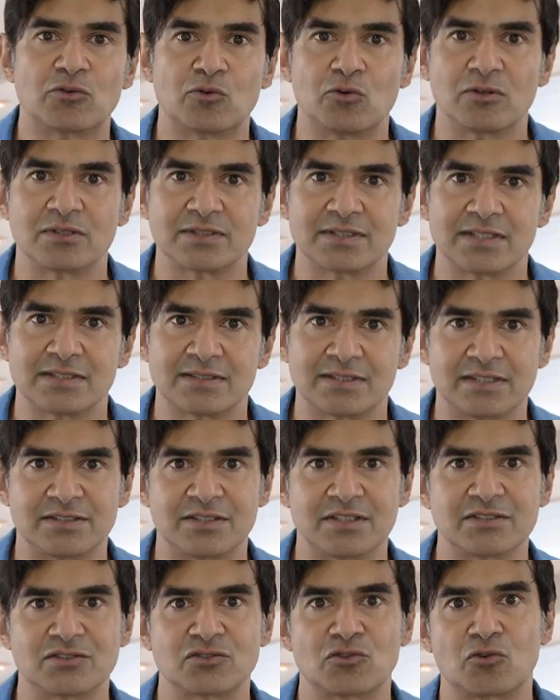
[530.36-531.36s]
causes
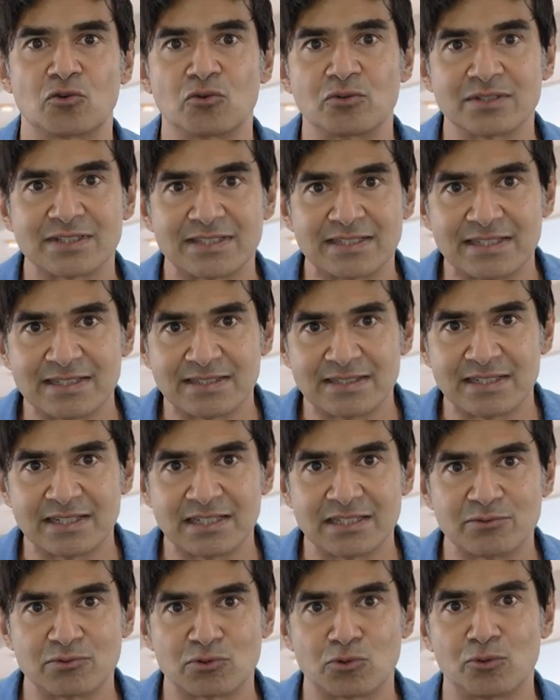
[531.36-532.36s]
such as Crohn's
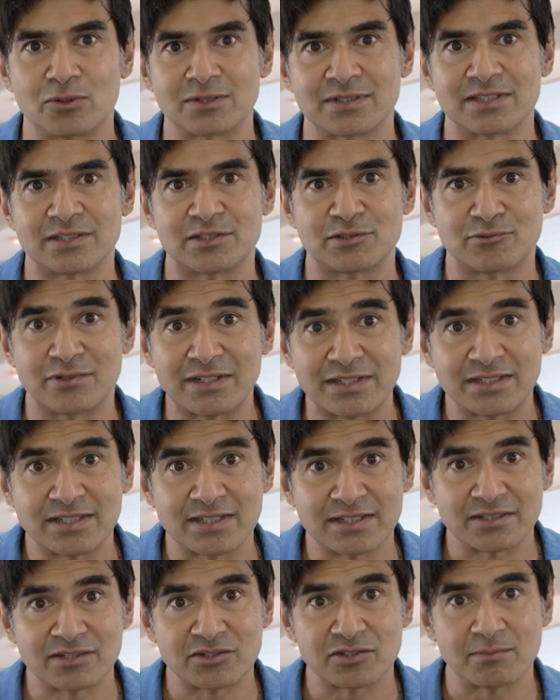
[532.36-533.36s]
disease, causes
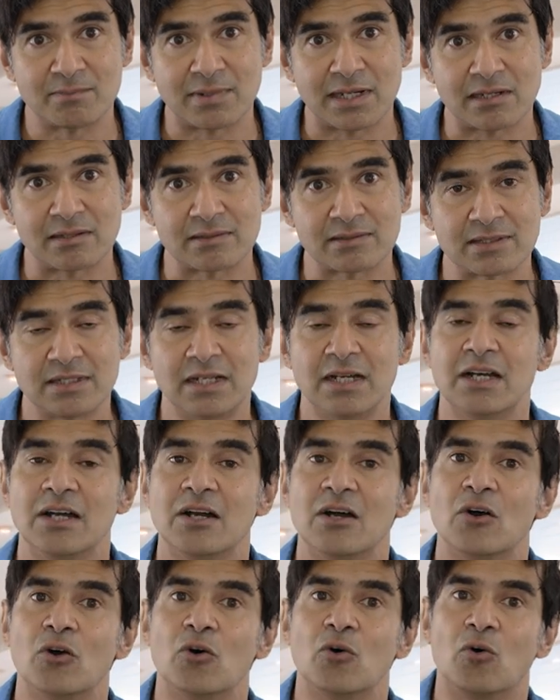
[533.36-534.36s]
strictures in your bowel,
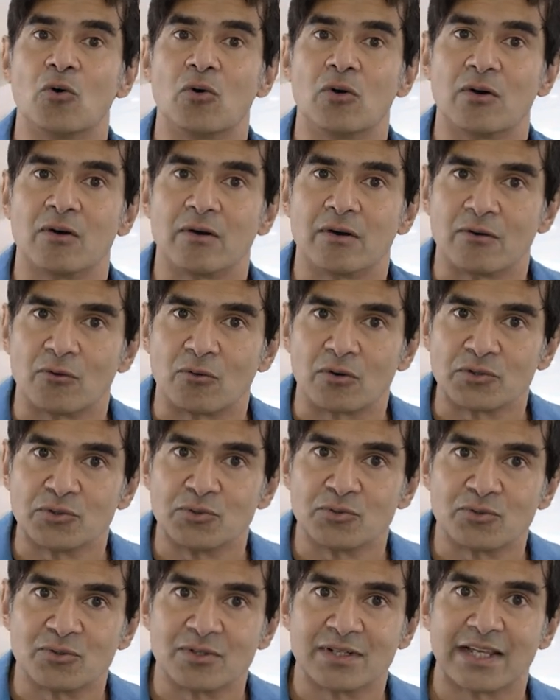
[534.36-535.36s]
or
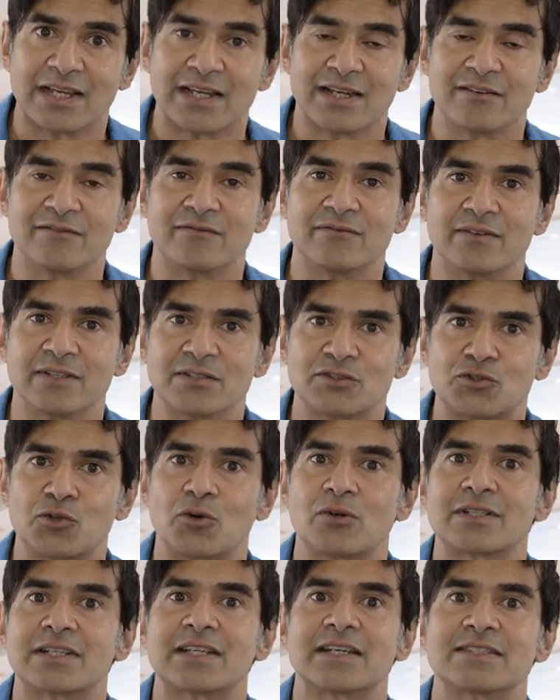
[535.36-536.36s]
you could have
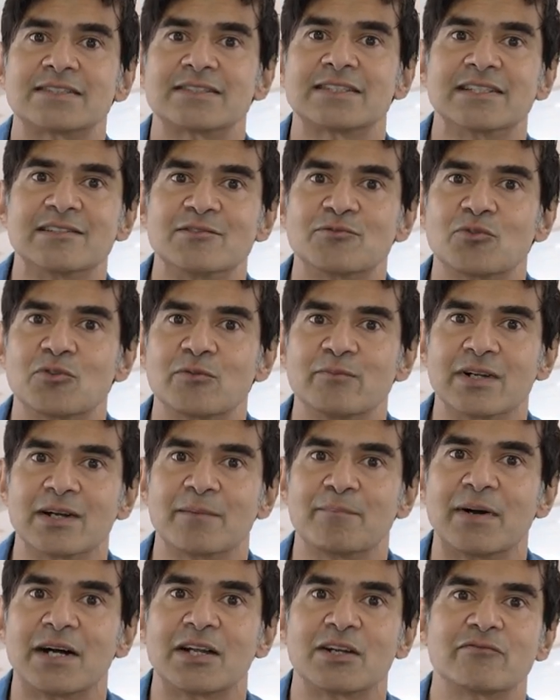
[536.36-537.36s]
short gut syndrome where a
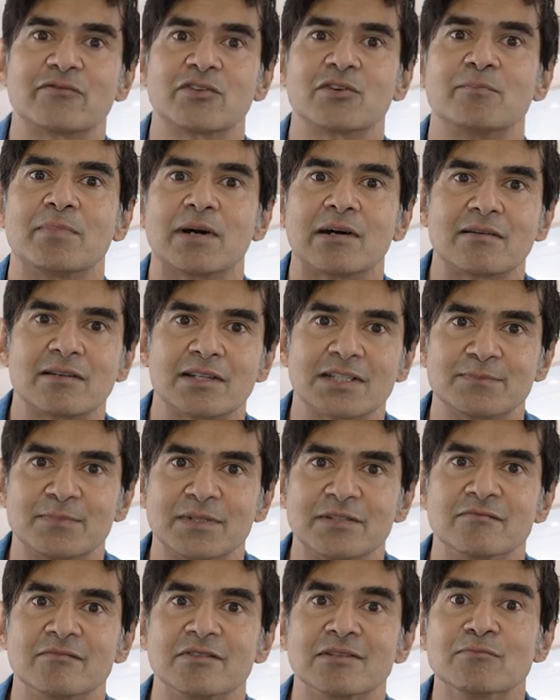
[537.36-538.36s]
part of your bowel has
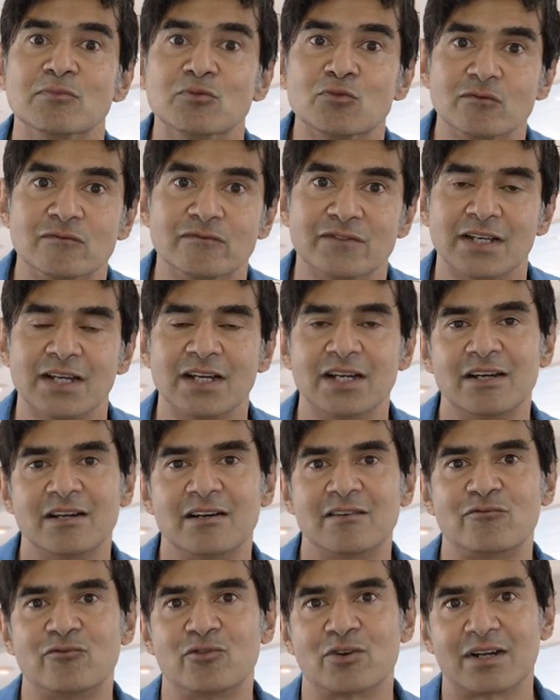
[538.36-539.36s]
been removed
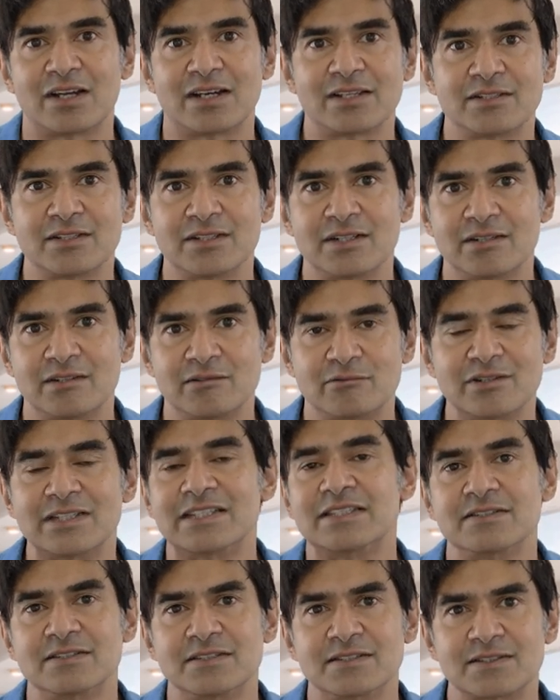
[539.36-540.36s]
for other
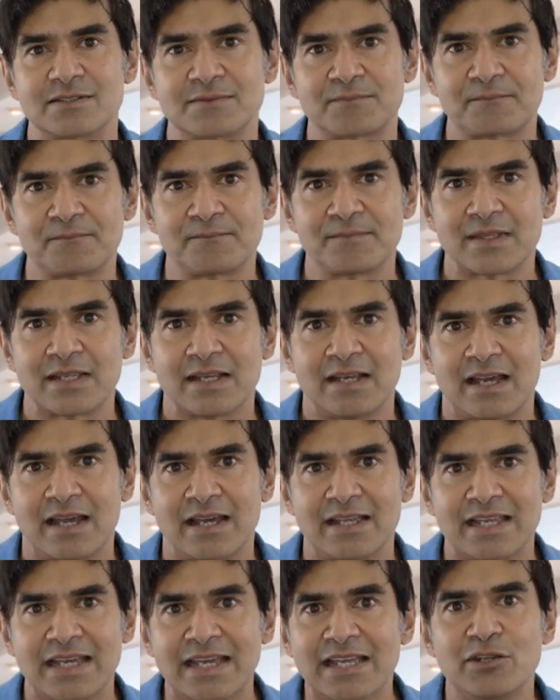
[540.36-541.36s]
reasons.
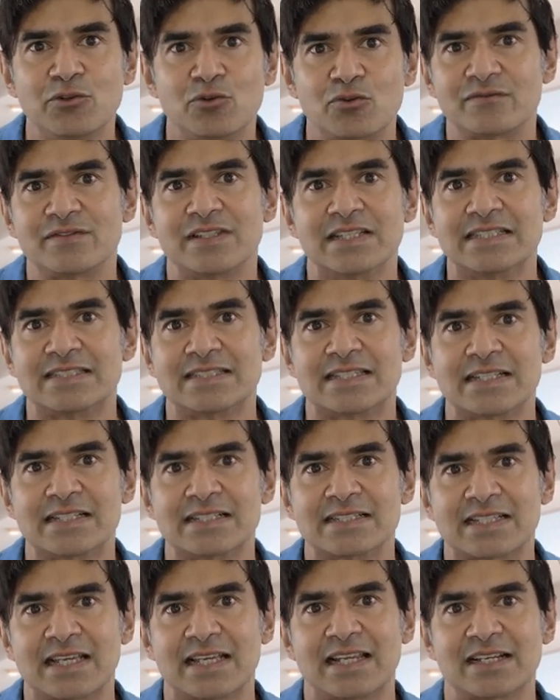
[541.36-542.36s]
And any of these
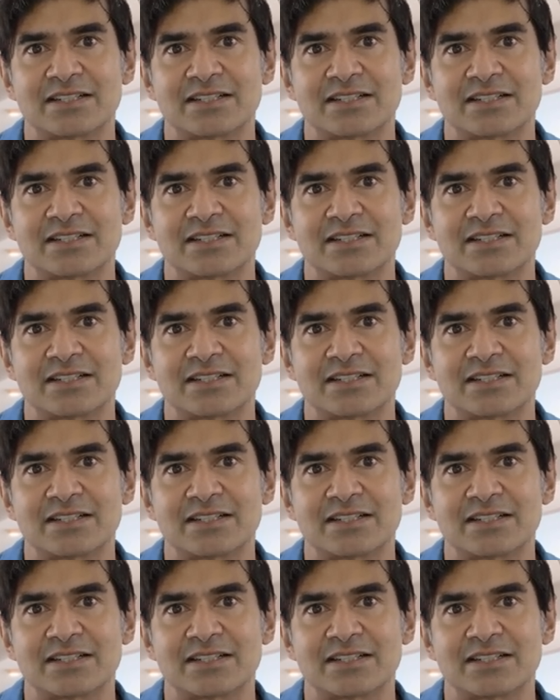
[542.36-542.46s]
things can